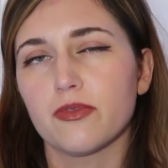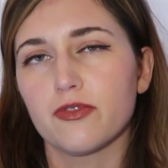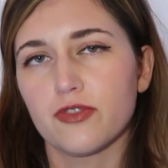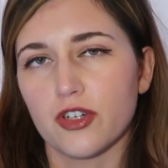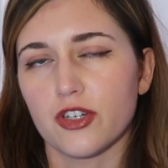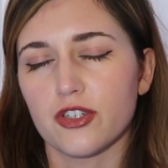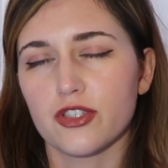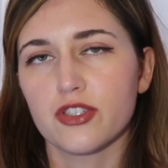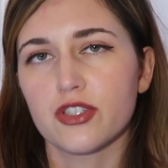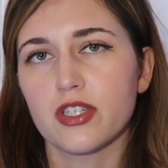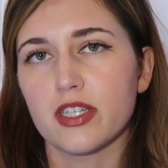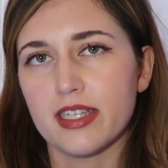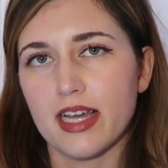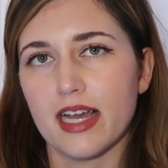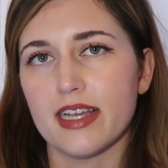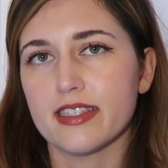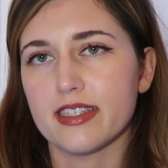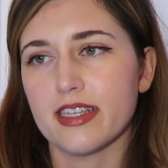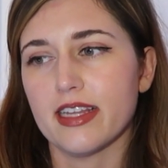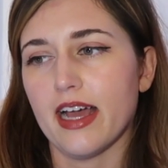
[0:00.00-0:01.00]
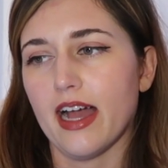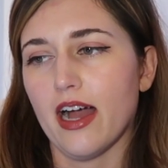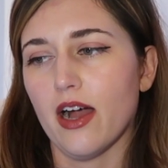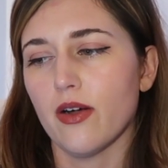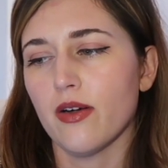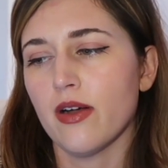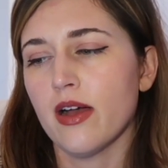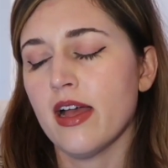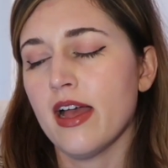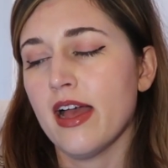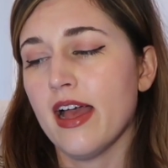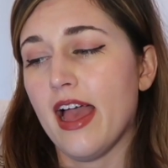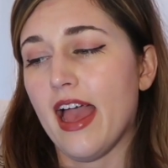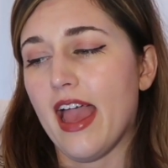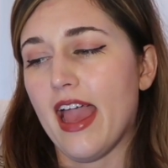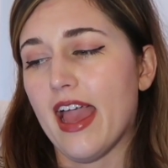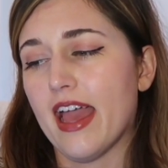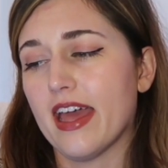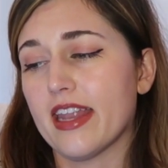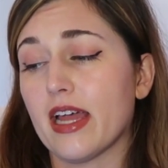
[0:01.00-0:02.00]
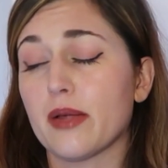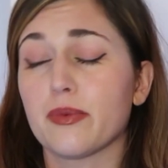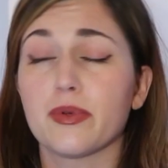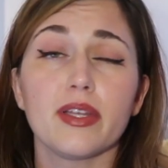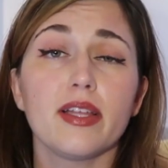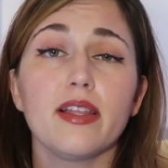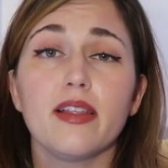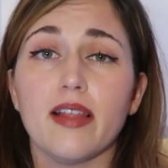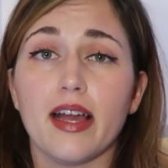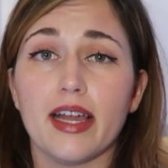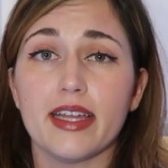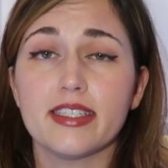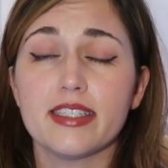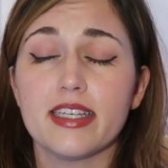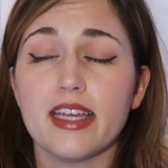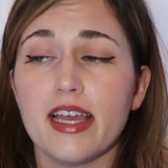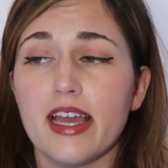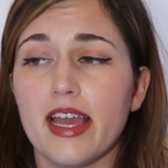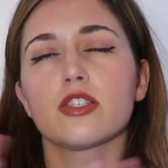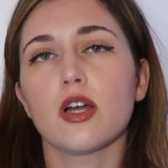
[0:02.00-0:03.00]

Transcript: first to test it out, and I really liked it.